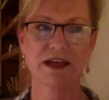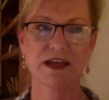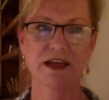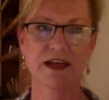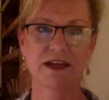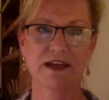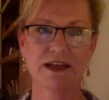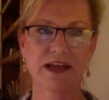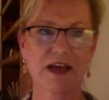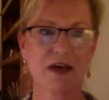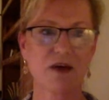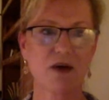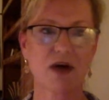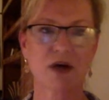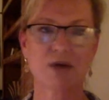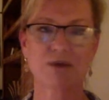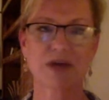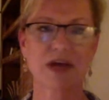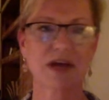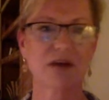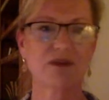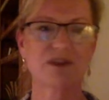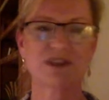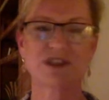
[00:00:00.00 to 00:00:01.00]
and how
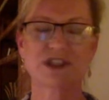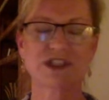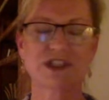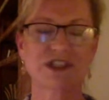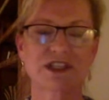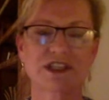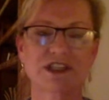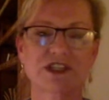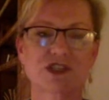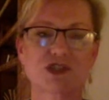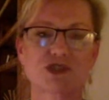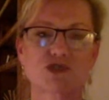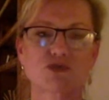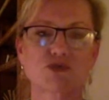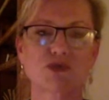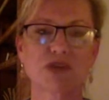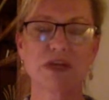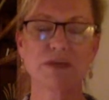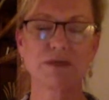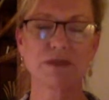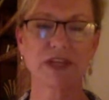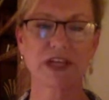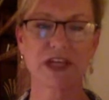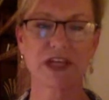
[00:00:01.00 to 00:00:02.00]
I was just
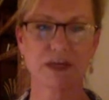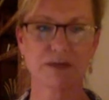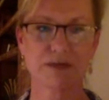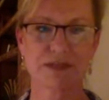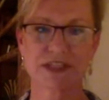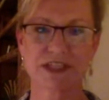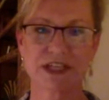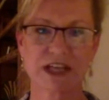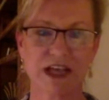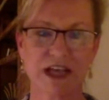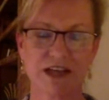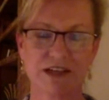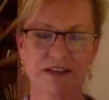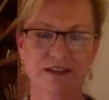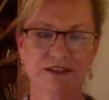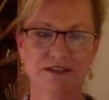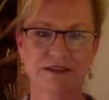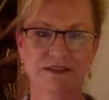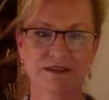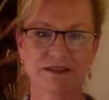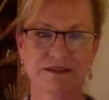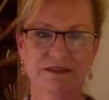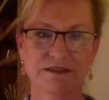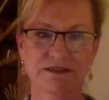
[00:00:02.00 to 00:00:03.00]
extremely upset
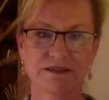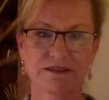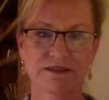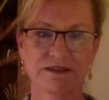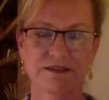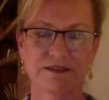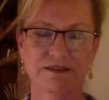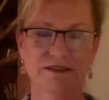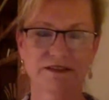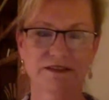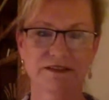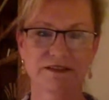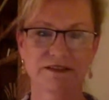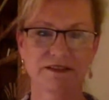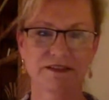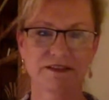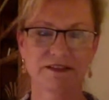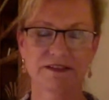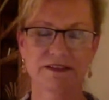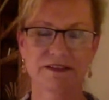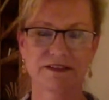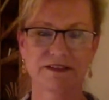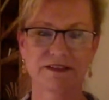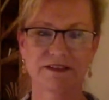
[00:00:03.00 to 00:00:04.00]

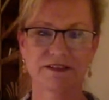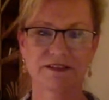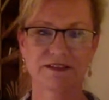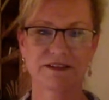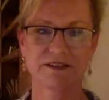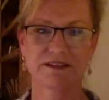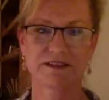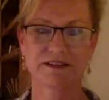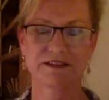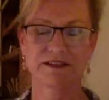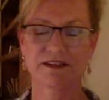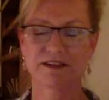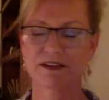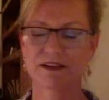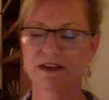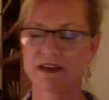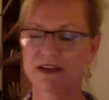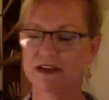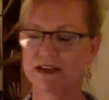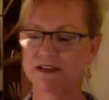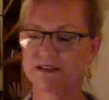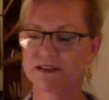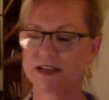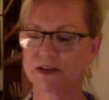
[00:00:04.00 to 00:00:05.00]

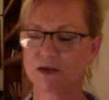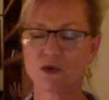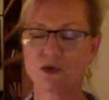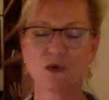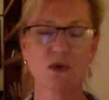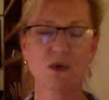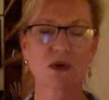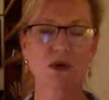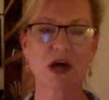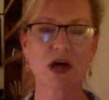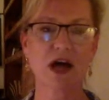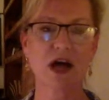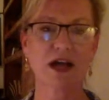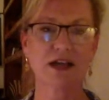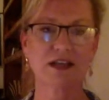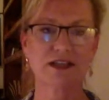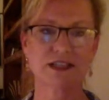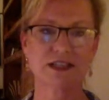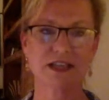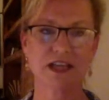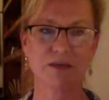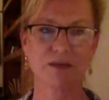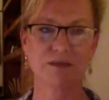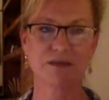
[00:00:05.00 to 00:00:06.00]
at that whole
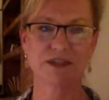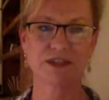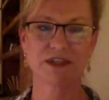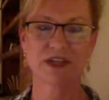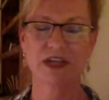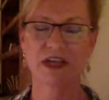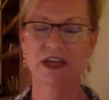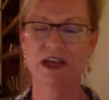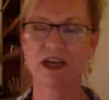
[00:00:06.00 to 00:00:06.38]
concept.